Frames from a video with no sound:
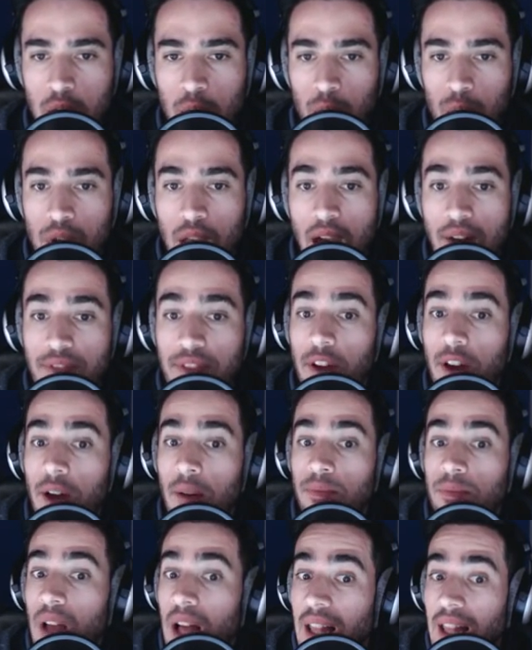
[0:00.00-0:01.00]
We have
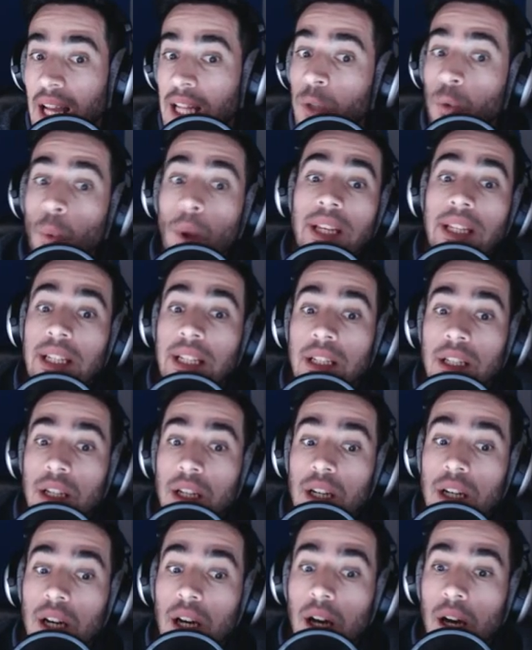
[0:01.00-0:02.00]
the lightweight
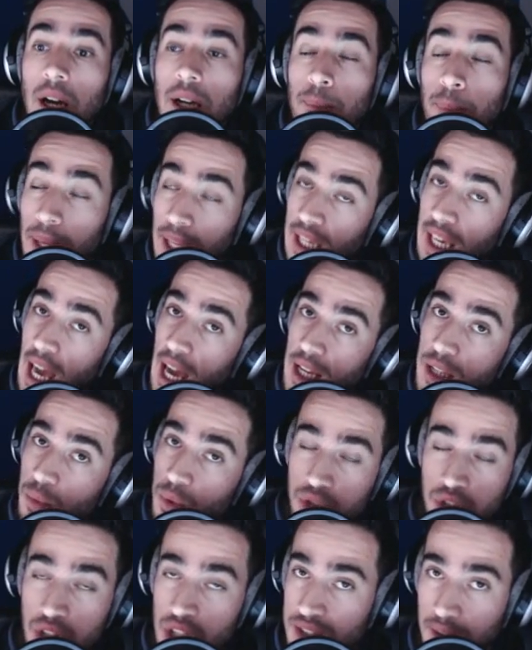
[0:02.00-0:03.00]
pickaxe,
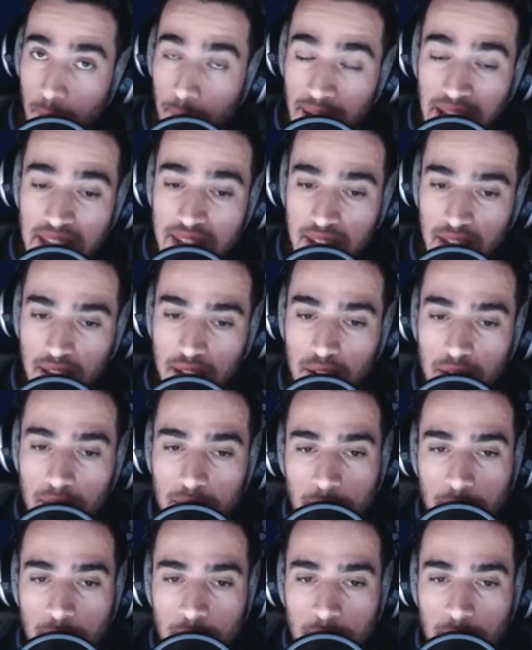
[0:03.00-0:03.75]
which is amazing.